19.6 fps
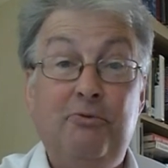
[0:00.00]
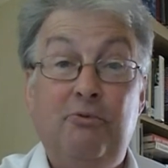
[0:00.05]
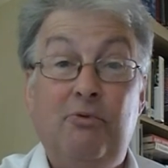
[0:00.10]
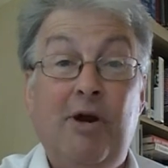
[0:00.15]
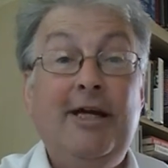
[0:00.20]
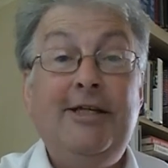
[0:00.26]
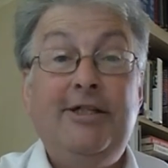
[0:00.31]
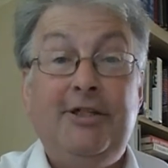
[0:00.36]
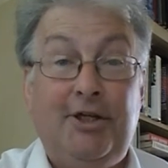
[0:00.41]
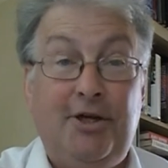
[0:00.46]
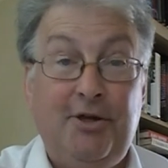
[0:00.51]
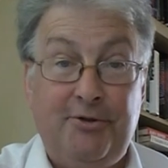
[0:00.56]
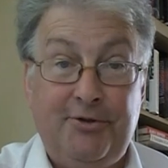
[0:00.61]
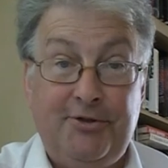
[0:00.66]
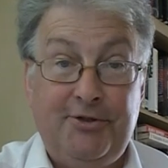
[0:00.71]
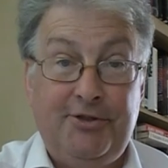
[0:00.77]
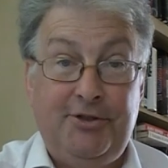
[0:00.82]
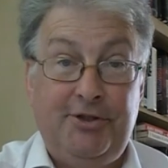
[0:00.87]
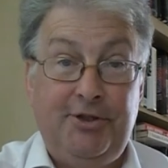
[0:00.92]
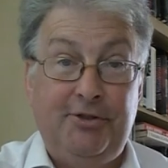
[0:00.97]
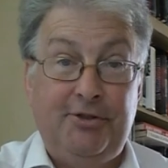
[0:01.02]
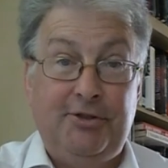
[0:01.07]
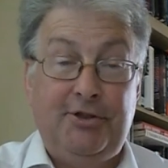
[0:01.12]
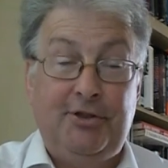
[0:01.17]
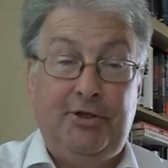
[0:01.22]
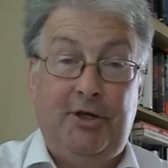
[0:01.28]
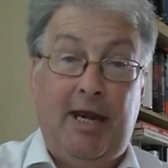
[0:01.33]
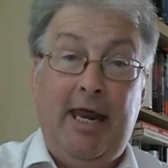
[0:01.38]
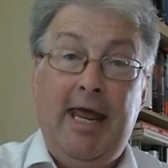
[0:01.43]
write a
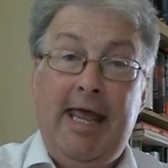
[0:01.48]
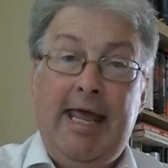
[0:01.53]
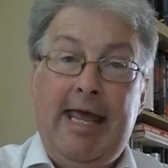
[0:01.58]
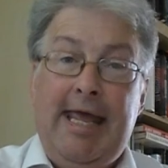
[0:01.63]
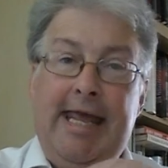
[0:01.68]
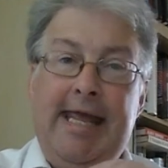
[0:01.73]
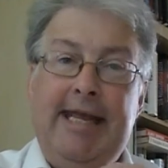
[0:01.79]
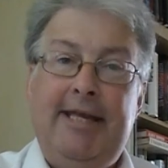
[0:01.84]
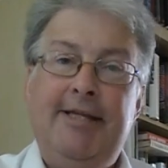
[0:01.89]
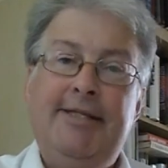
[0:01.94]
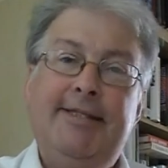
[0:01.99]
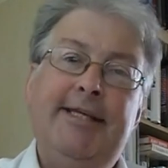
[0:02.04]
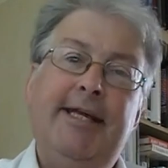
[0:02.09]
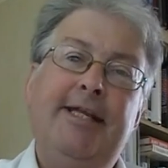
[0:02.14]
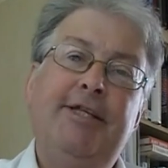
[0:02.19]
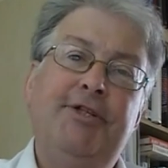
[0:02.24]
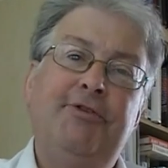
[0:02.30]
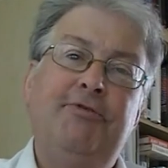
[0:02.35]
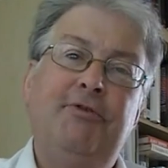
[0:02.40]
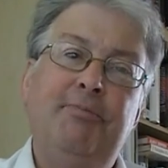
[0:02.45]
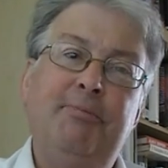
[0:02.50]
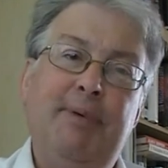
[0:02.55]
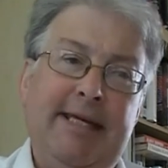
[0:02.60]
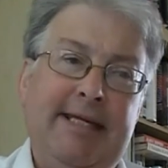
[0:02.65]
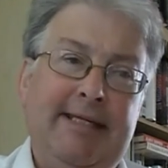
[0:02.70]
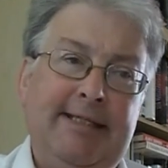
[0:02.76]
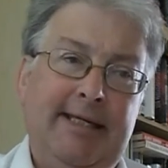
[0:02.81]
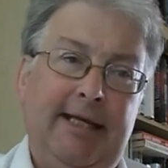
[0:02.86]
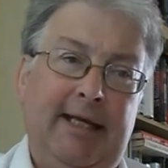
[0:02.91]
constitution in the sense of a
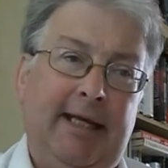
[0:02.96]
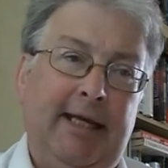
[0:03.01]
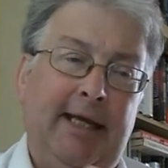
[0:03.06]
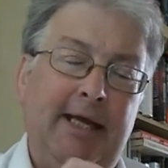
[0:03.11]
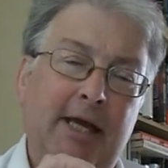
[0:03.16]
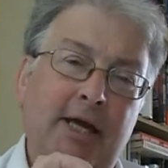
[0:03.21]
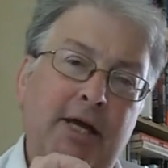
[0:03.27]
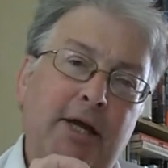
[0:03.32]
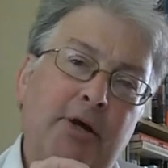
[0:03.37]
meeting.